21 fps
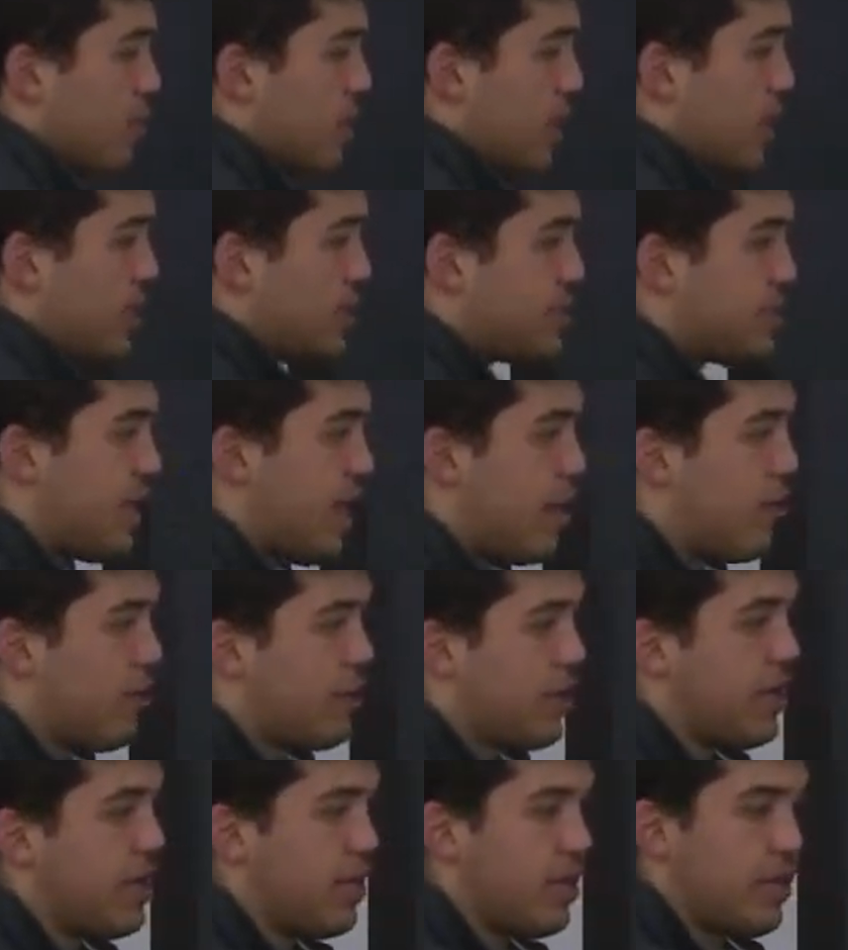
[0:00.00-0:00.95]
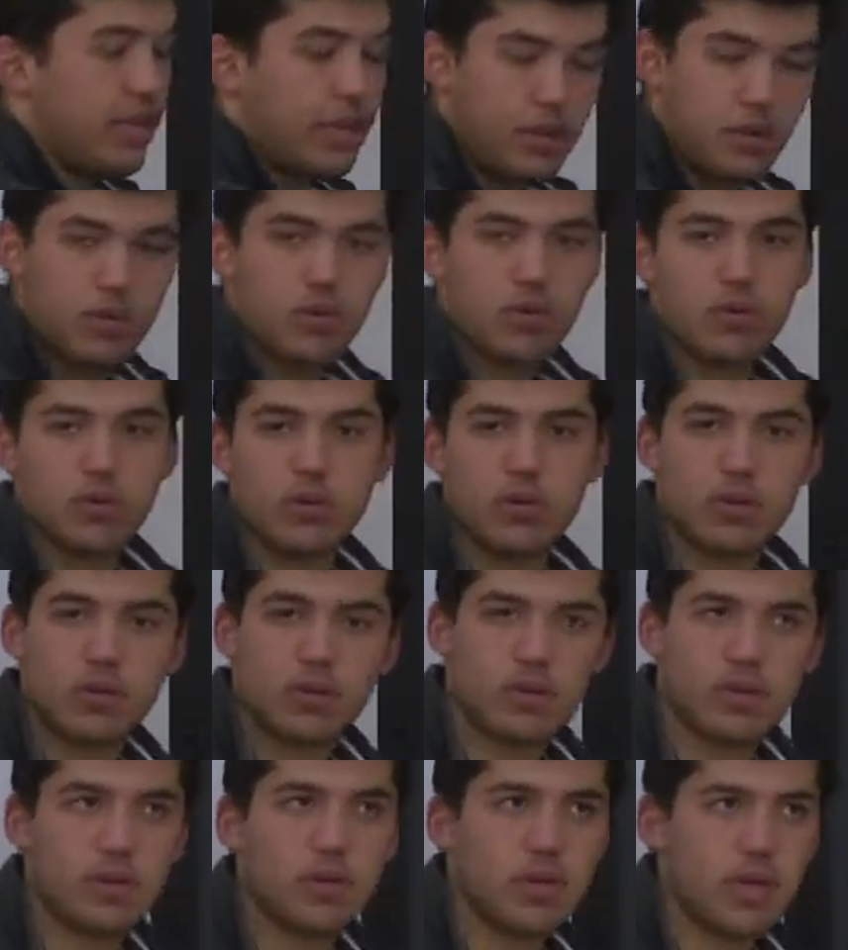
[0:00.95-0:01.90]
And tau can equal
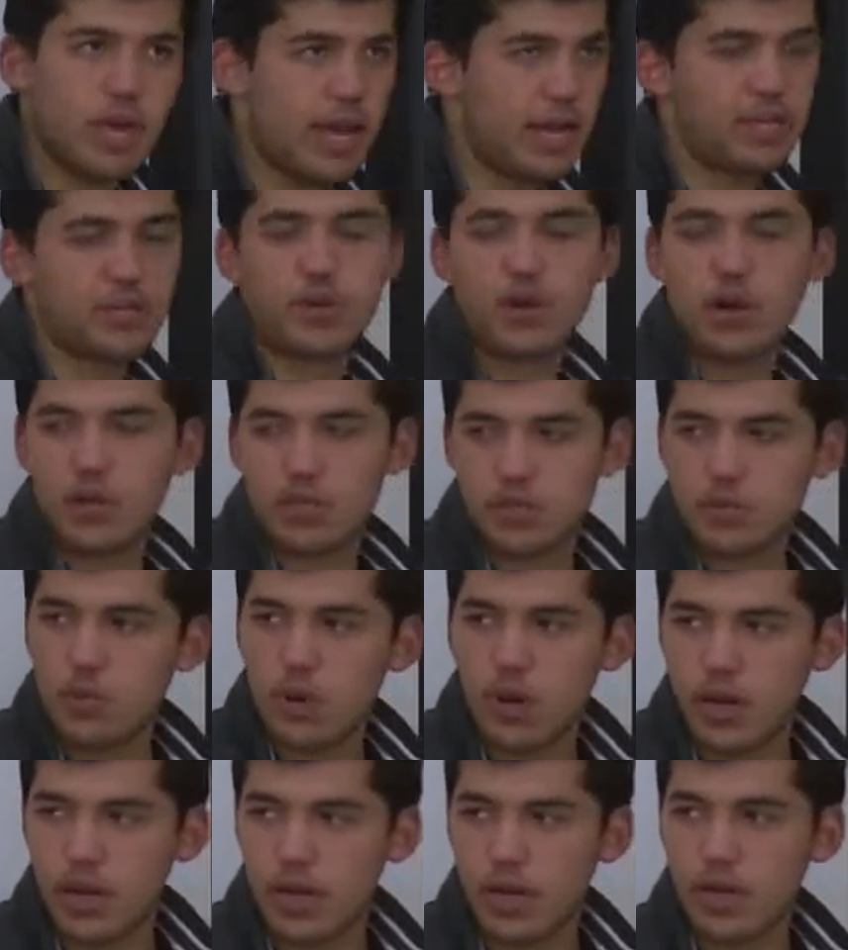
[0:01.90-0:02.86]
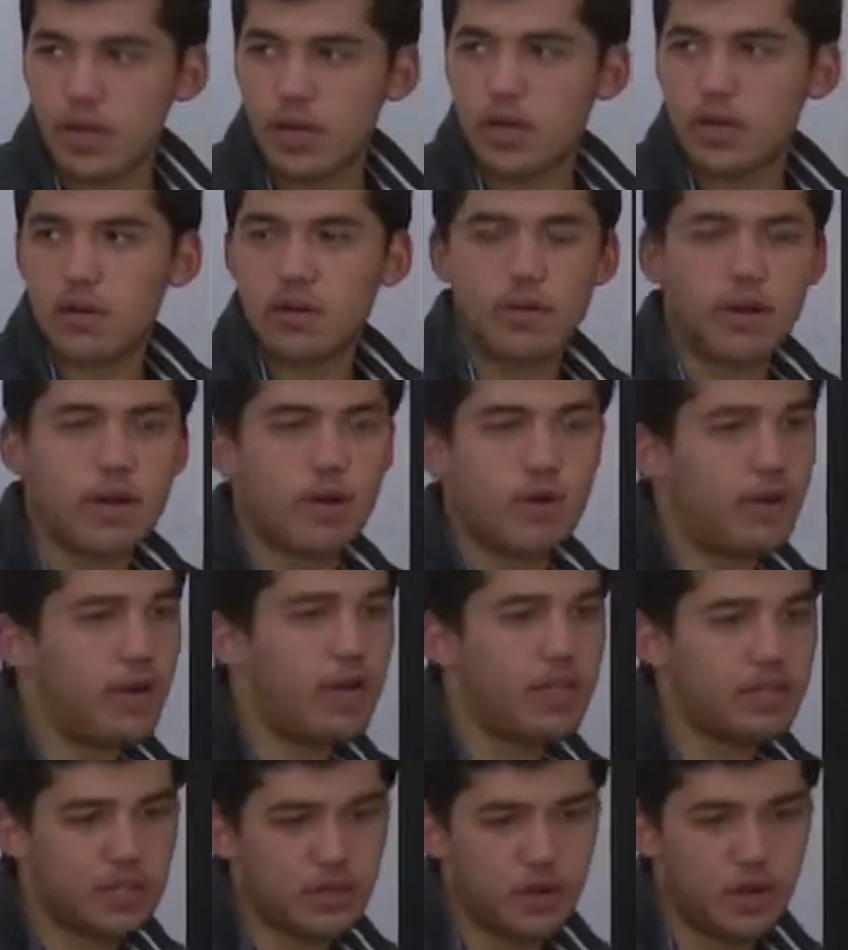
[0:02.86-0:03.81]
x cross y, right? Or
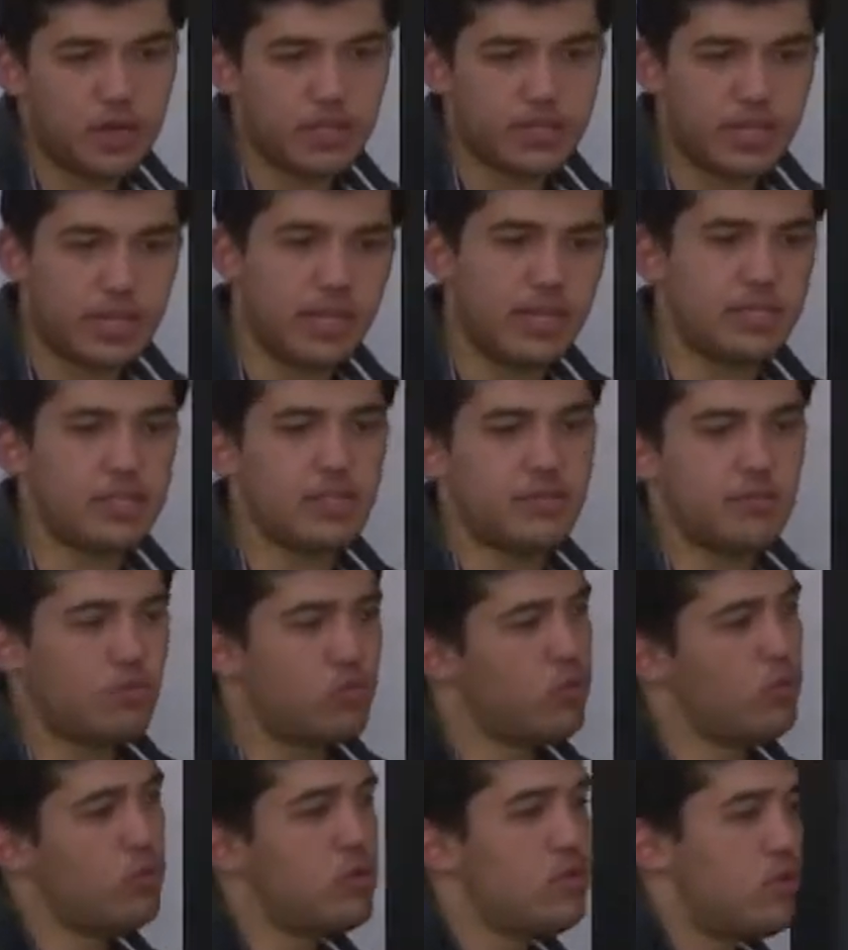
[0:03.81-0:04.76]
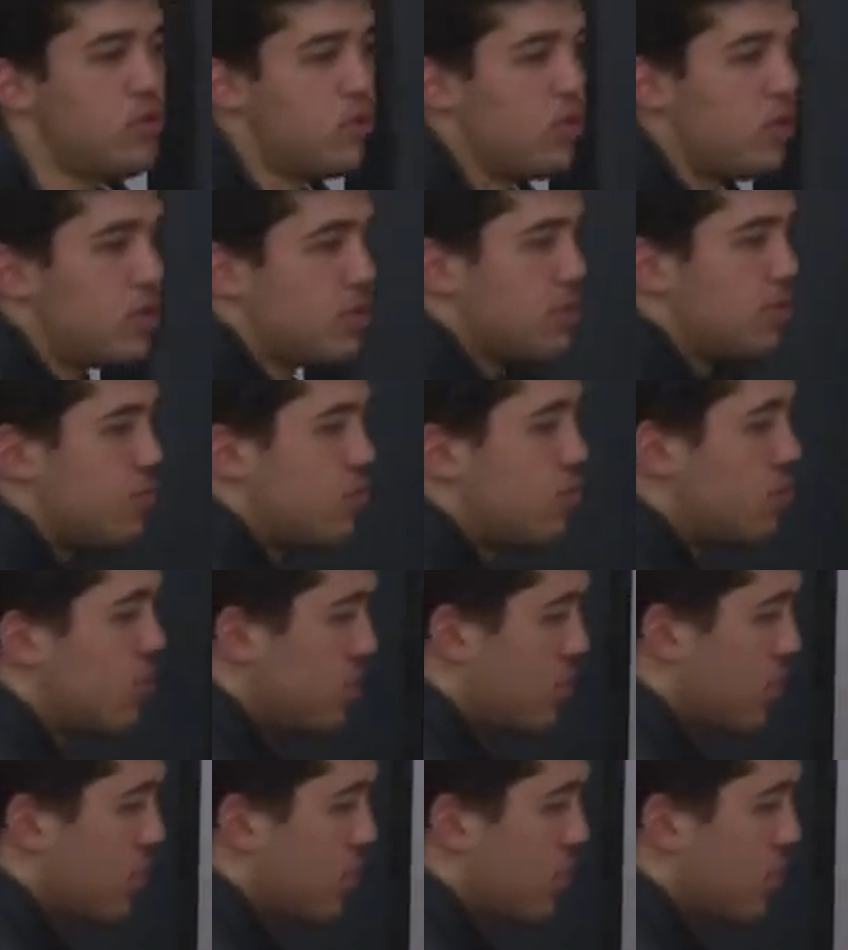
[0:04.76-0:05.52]
int cross int, bool cross bool,